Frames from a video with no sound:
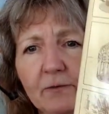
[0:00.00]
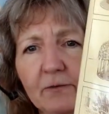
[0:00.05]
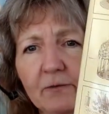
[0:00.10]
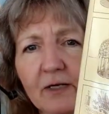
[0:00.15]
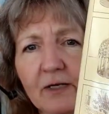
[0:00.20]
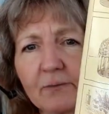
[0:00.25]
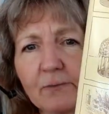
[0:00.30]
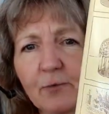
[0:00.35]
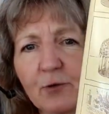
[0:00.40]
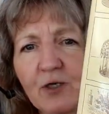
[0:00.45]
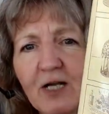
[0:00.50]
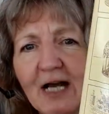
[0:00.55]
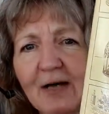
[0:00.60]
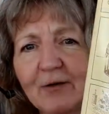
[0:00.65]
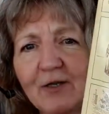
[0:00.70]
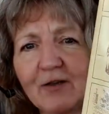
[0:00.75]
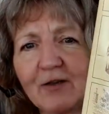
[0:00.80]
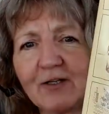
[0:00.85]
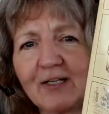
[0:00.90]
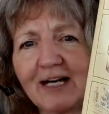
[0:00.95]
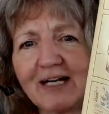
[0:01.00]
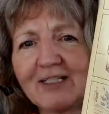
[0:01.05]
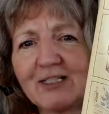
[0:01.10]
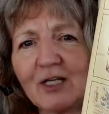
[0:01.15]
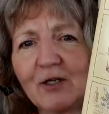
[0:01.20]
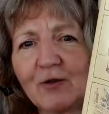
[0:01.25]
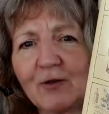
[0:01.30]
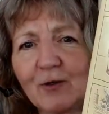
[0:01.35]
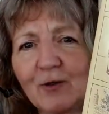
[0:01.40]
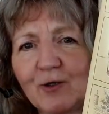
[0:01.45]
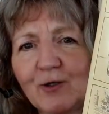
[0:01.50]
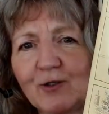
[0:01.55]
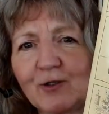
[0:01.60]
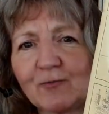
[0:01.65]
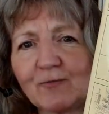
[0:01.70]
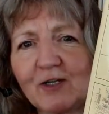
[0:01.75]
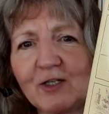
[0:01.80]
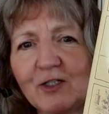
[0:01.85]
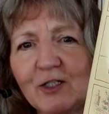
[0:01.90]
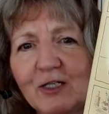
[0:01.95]
put out in the 1930s
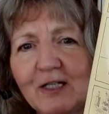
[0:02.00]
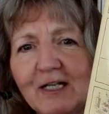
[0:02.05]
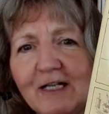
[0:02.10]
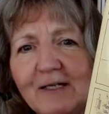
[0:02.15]
originally,